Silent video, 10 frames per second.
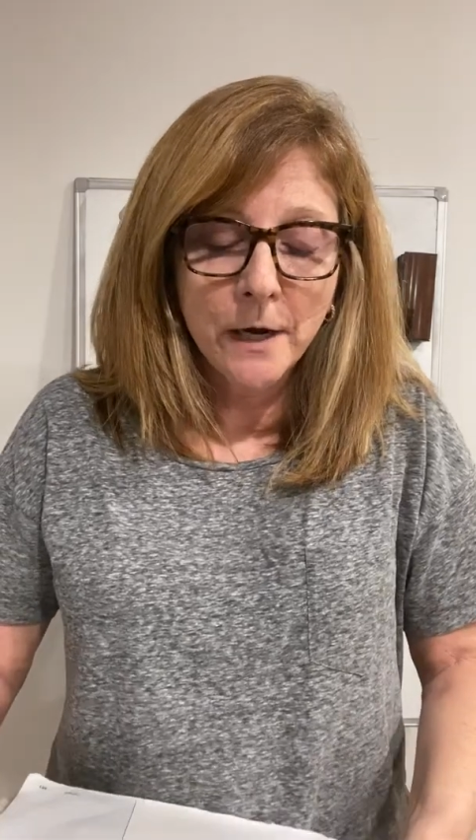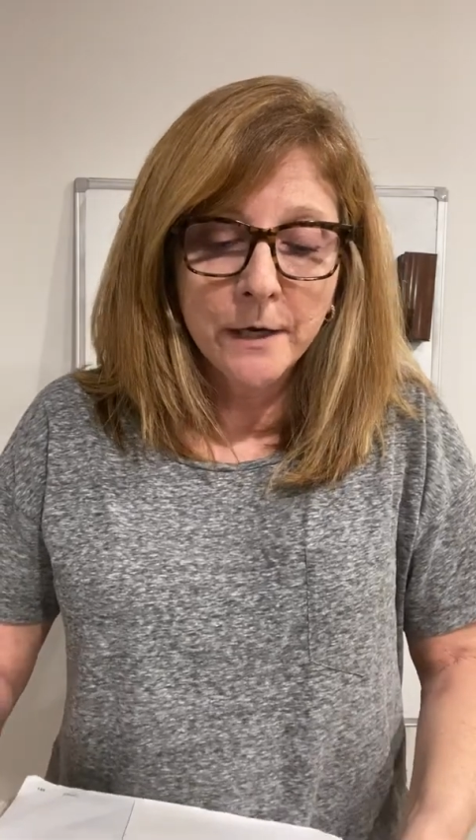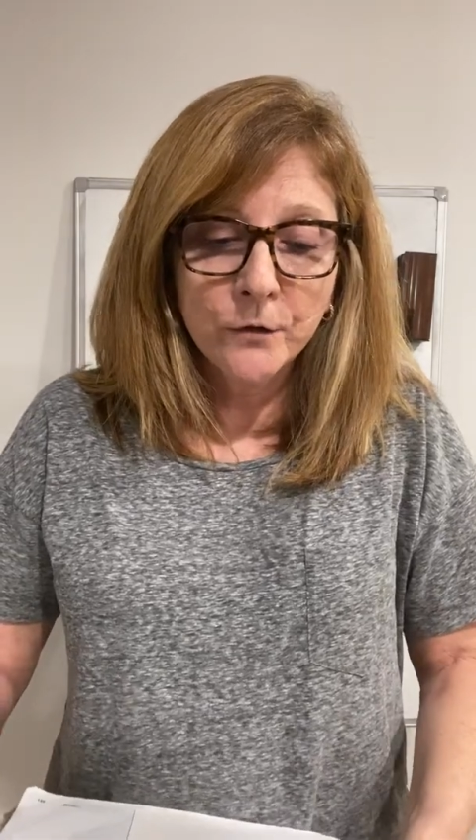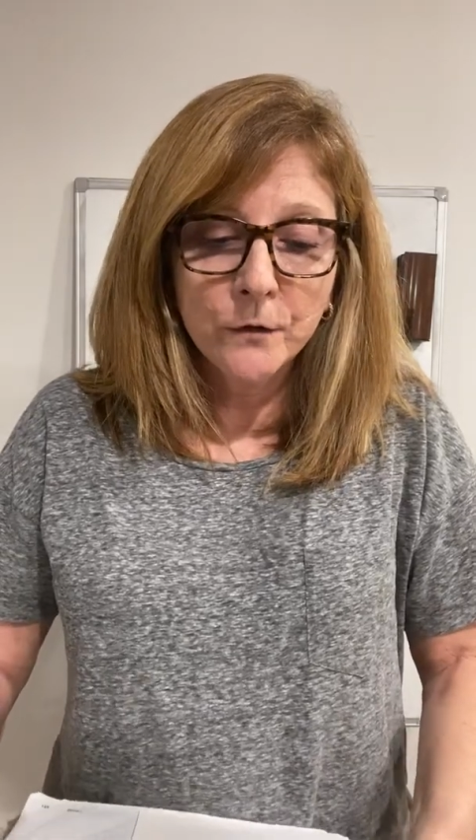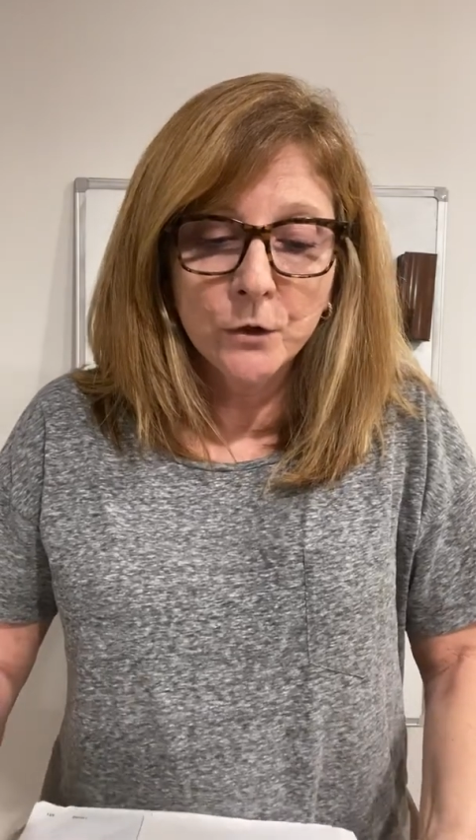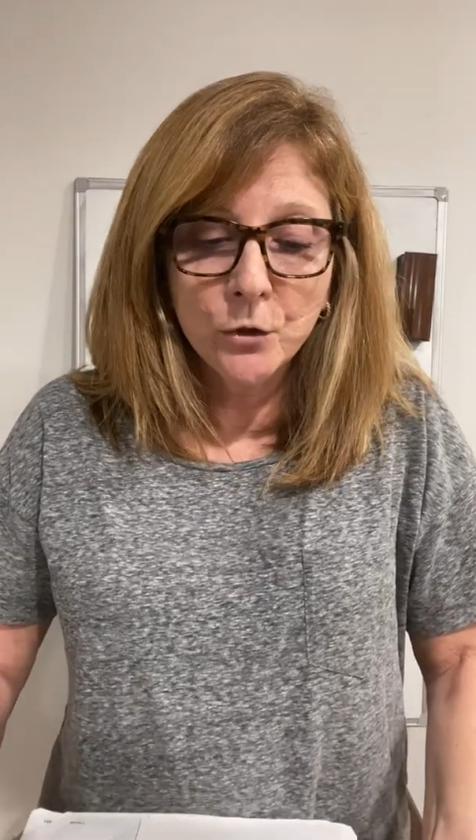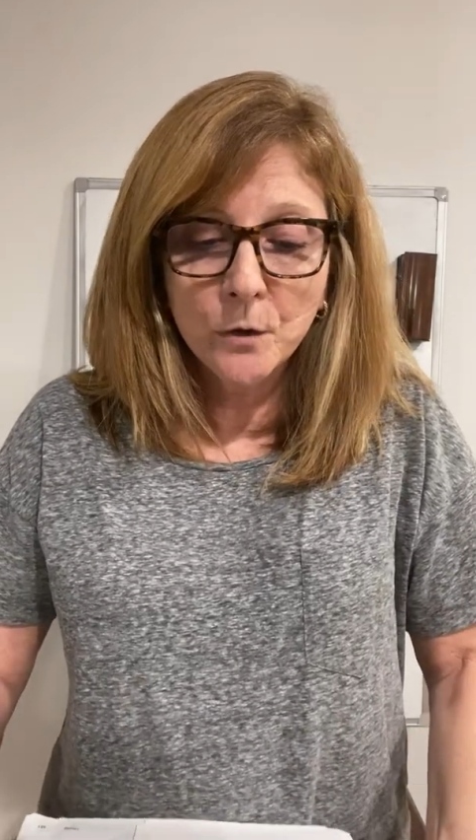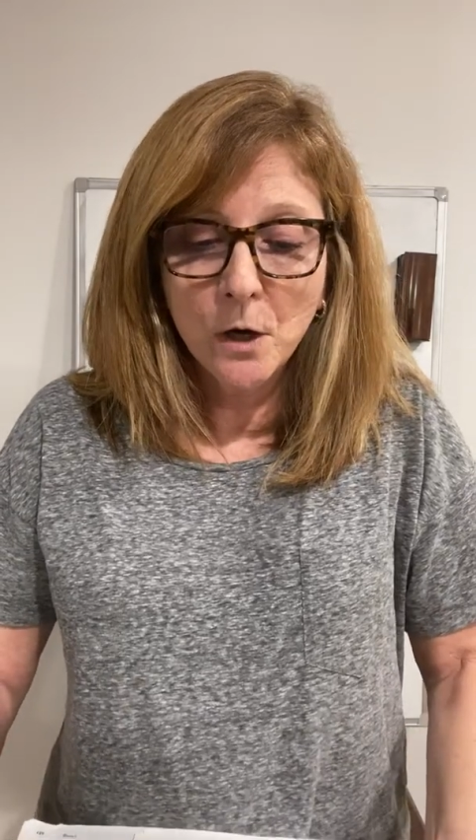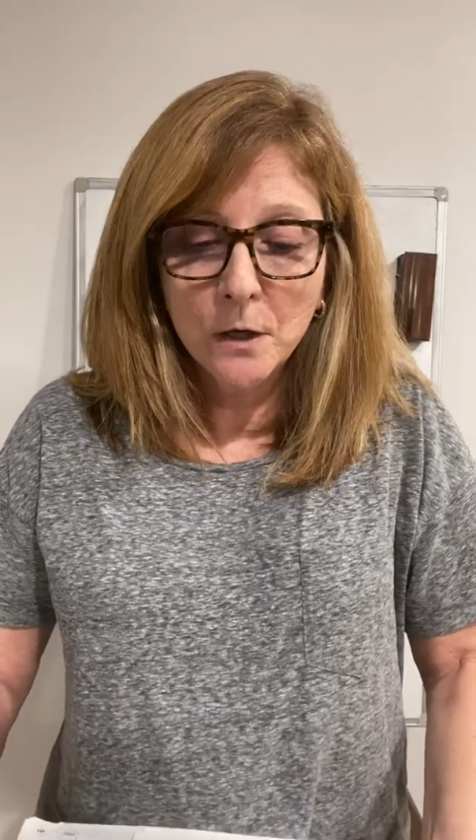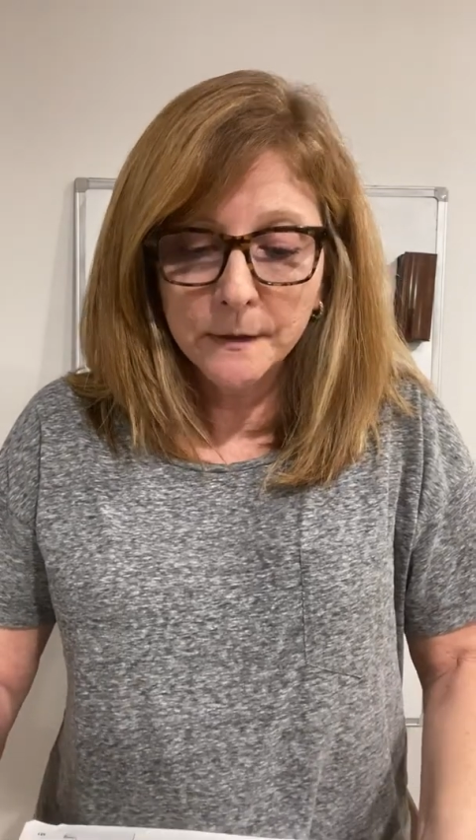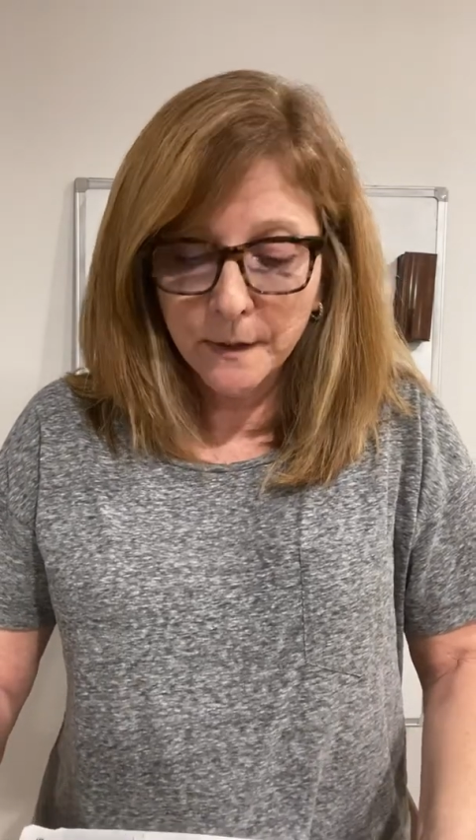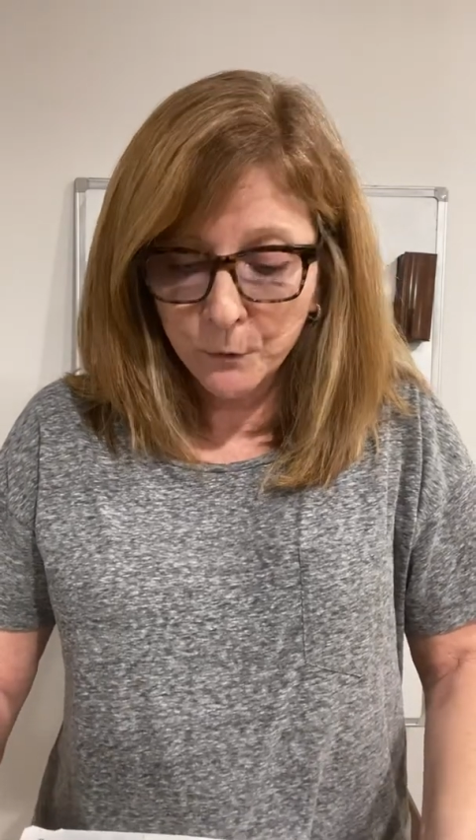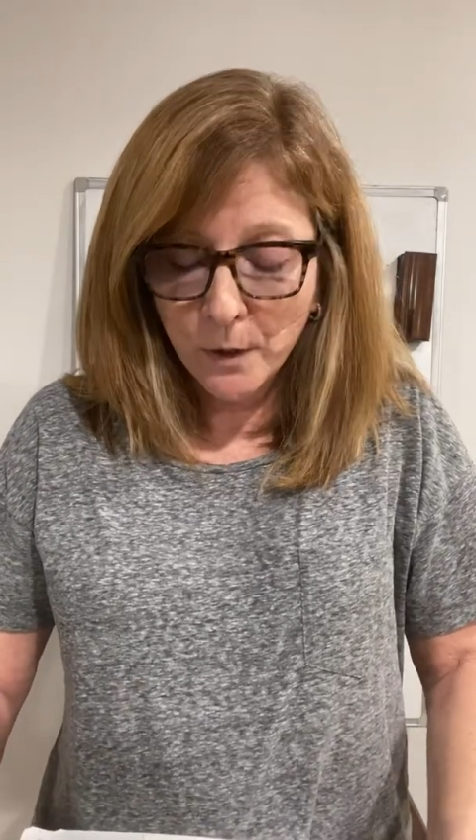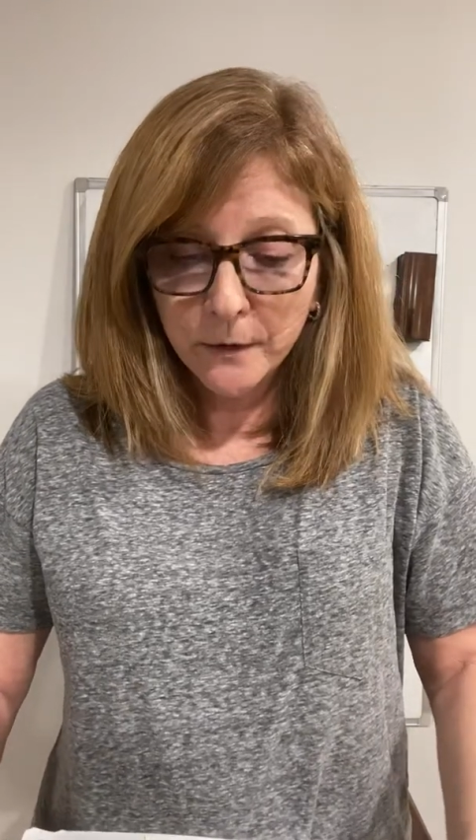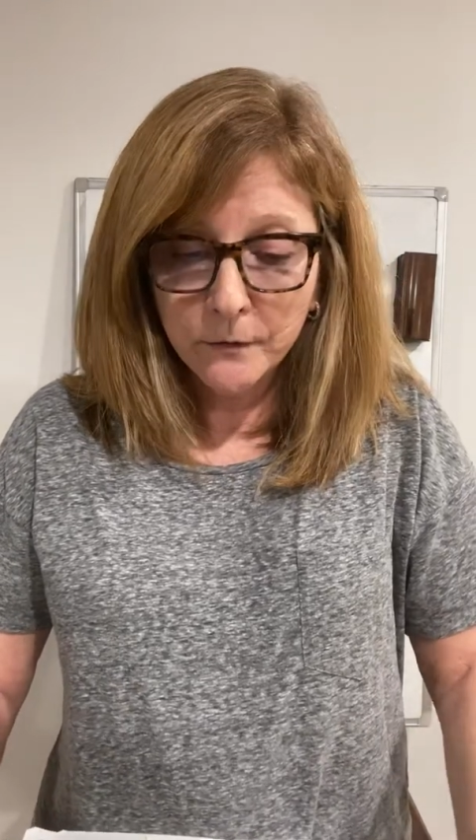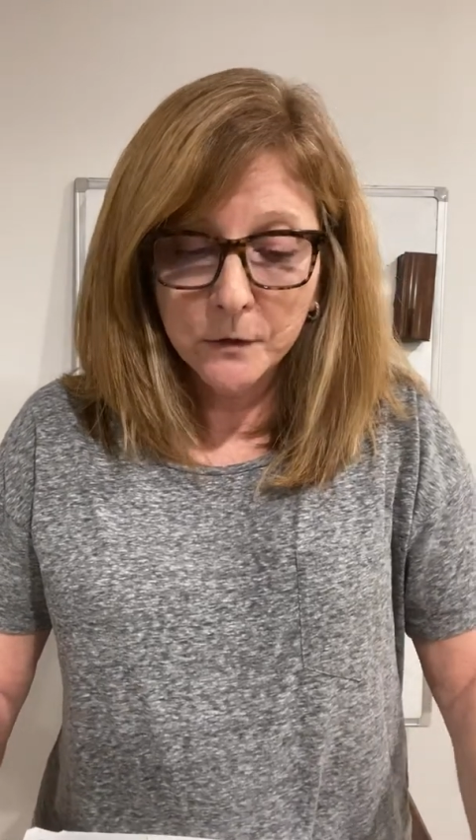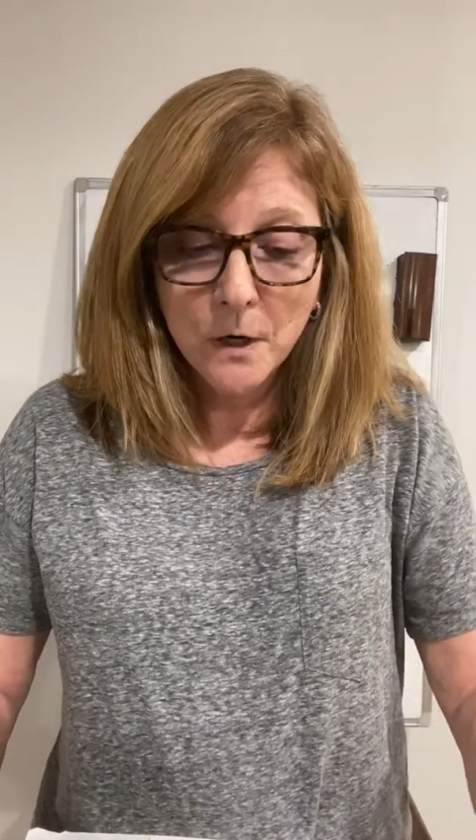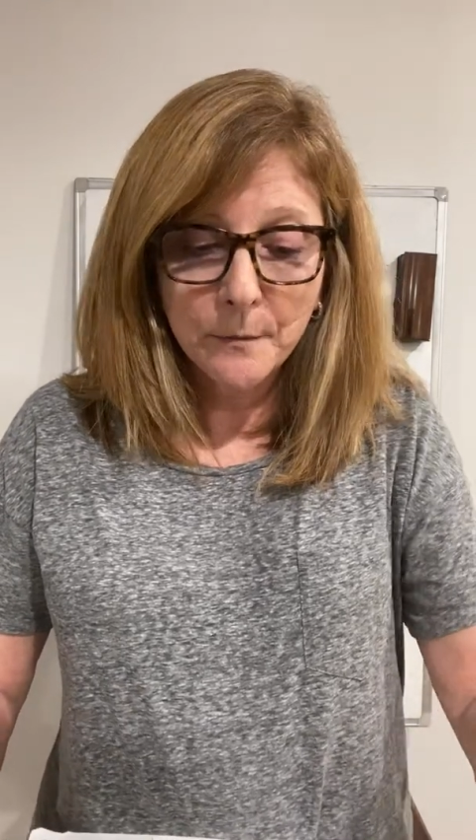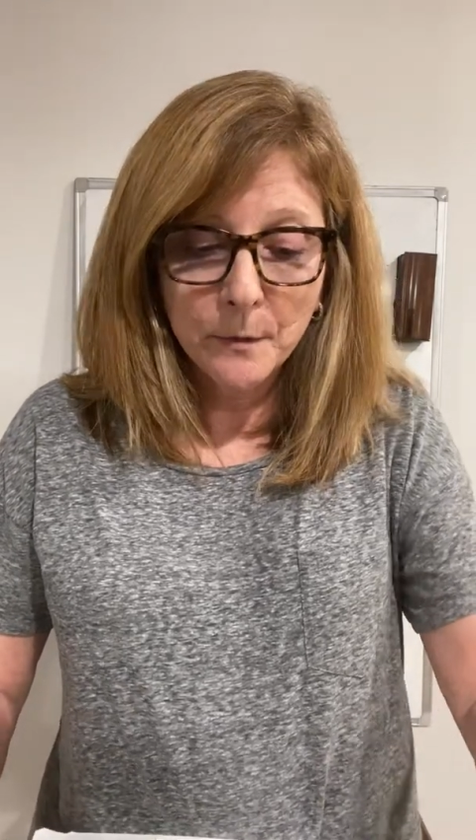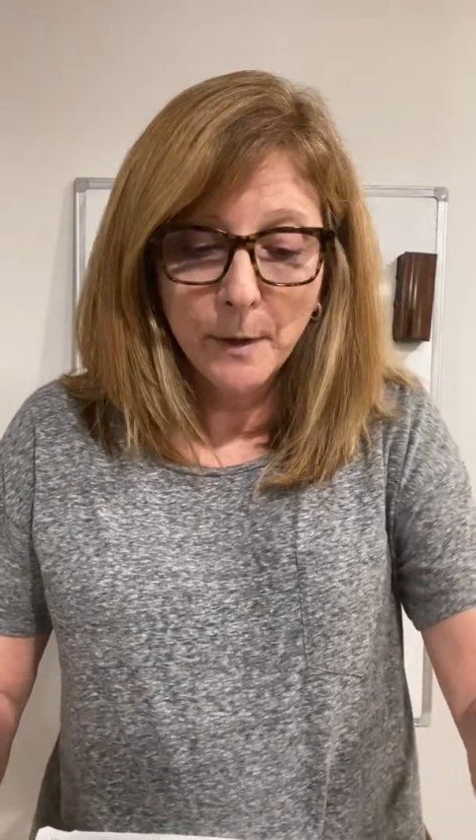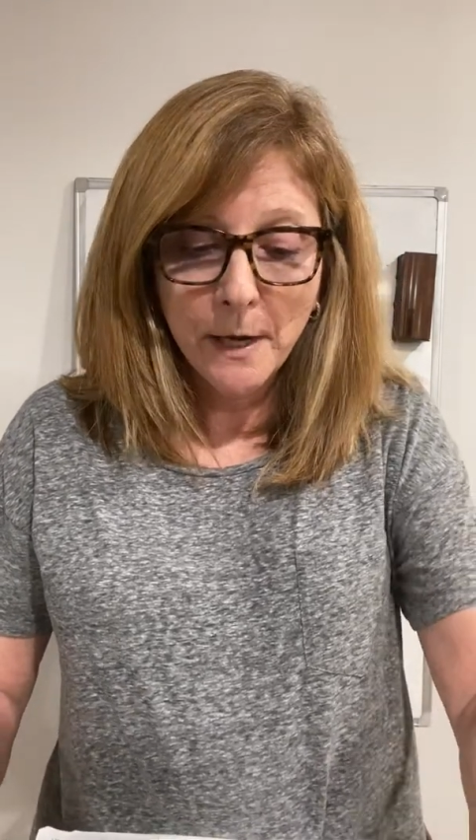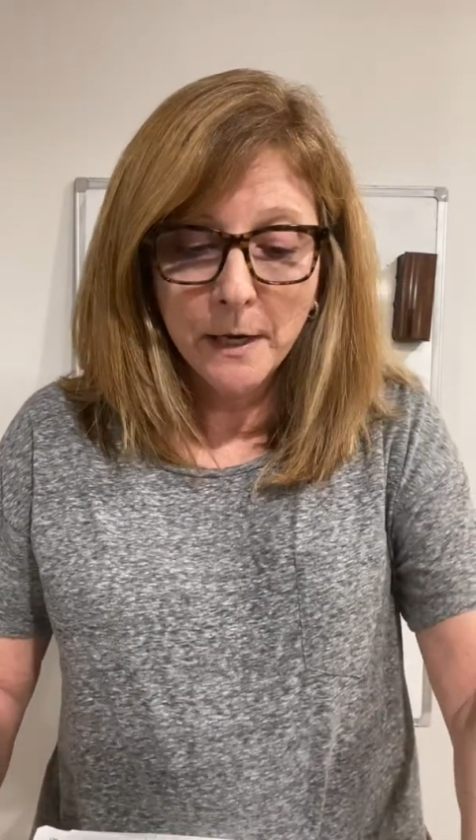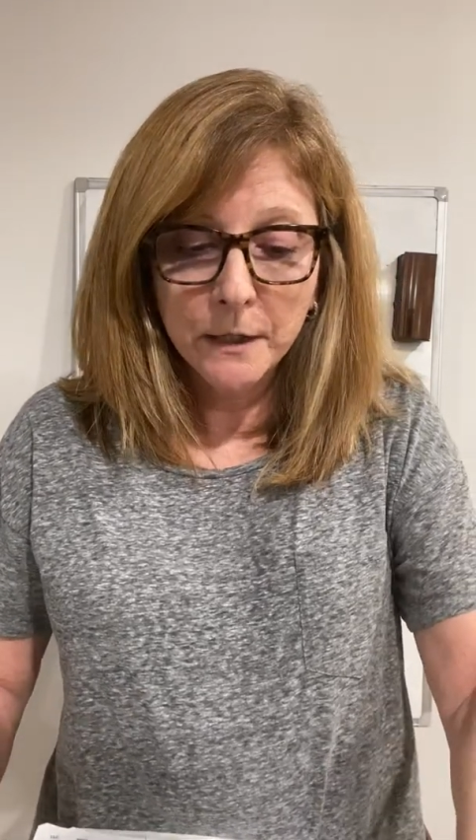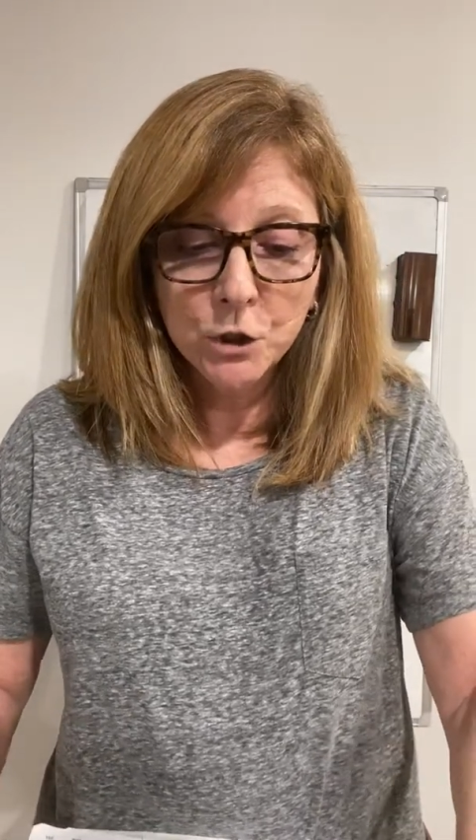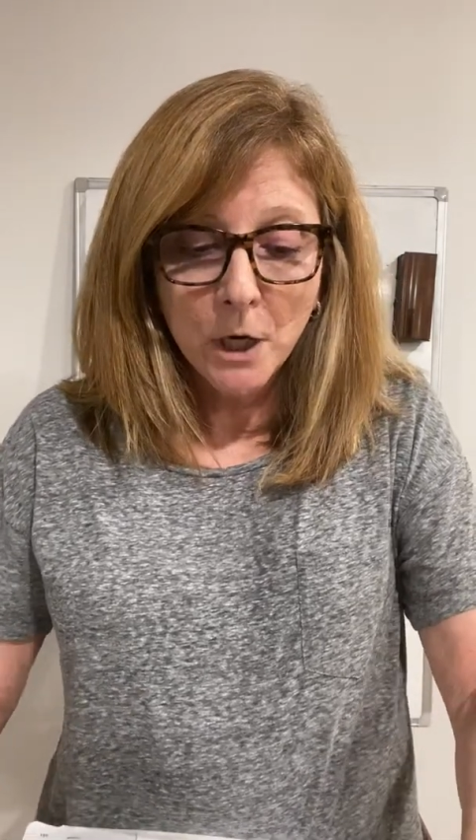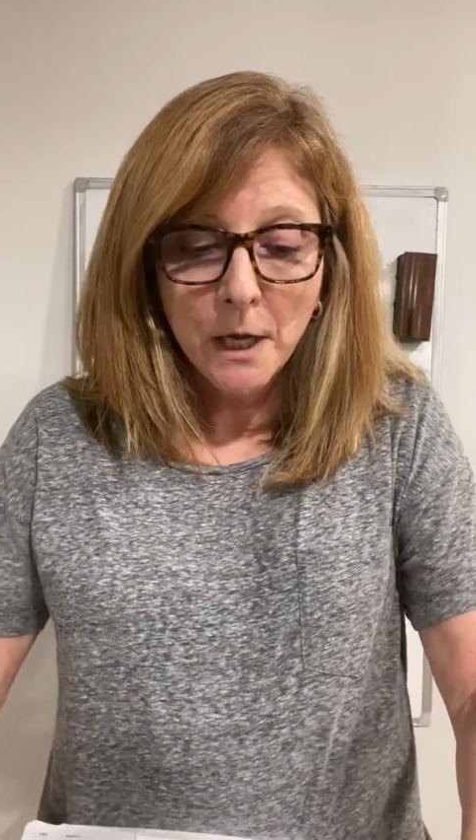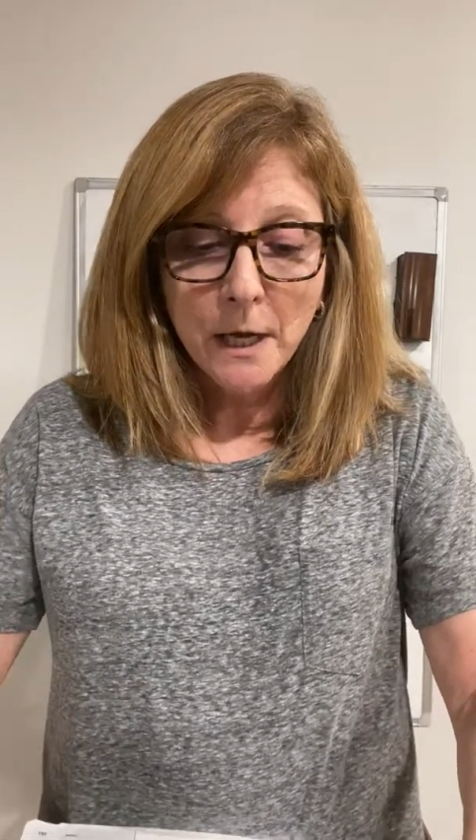under the new concept right at the top of the page.